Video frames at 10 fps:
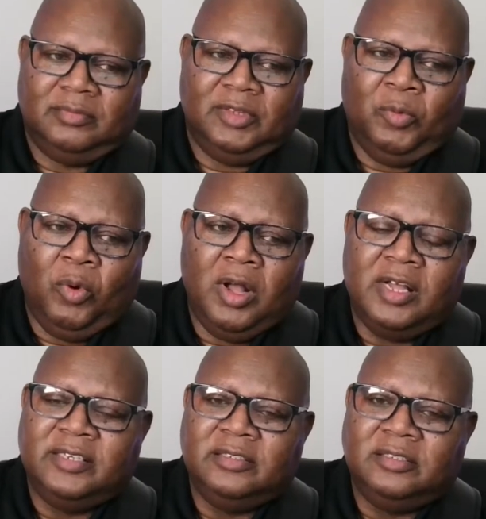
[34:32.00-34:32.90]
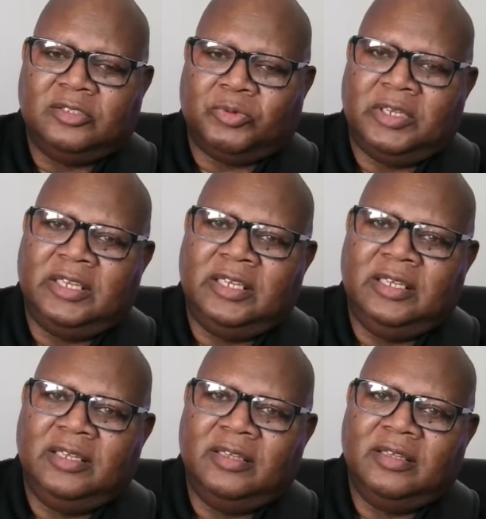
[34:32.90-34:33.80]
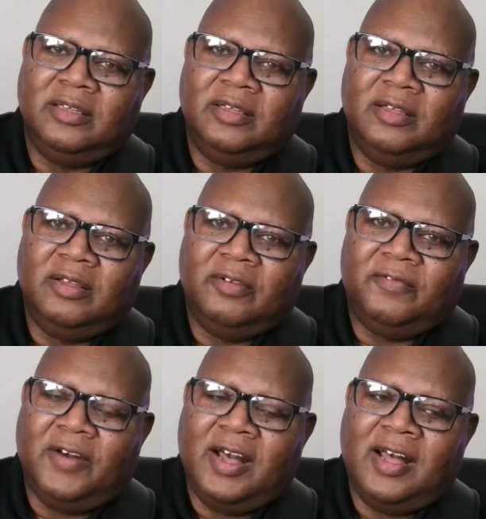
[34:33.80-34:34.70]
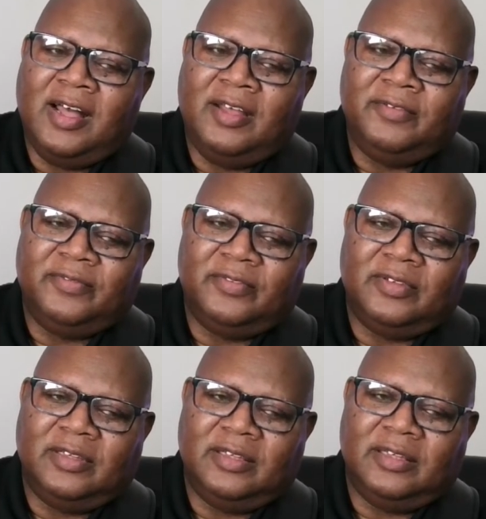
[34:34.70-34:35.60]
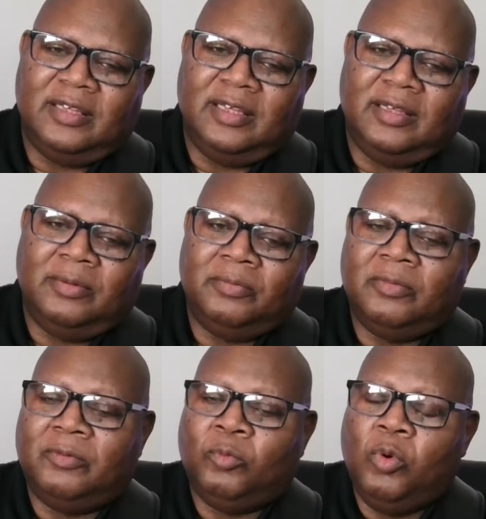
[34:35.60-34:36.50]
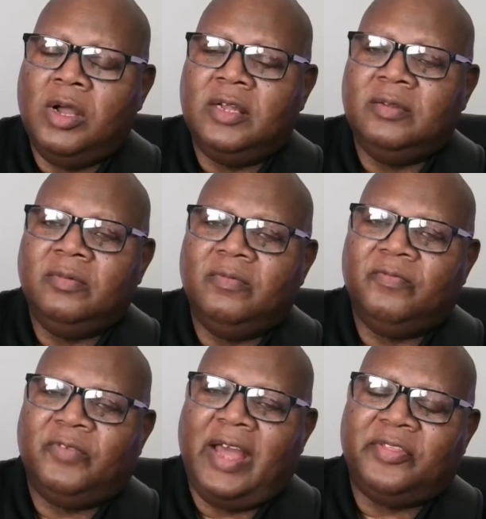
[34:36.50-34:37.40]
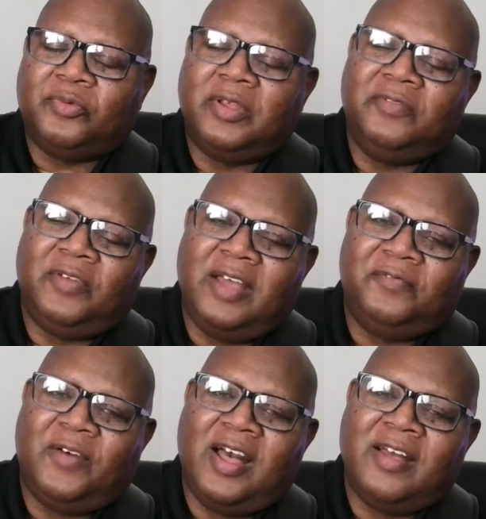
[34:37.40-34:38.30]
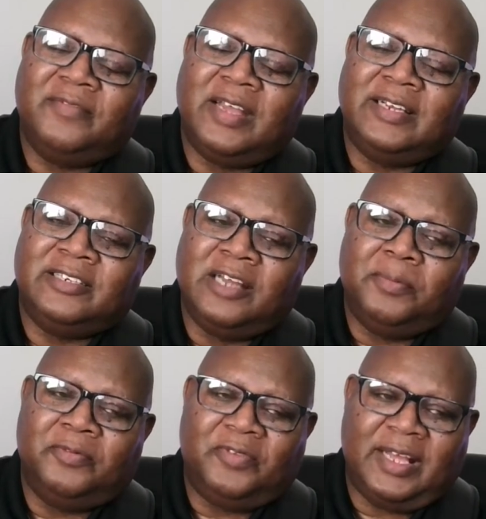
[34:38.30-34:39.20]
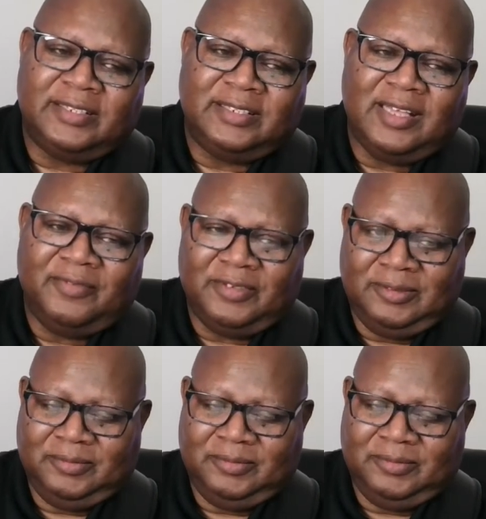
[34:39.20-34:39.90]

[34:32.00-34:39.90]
1, 3, 5. 1, flat 3, flat 5, and double flat 7.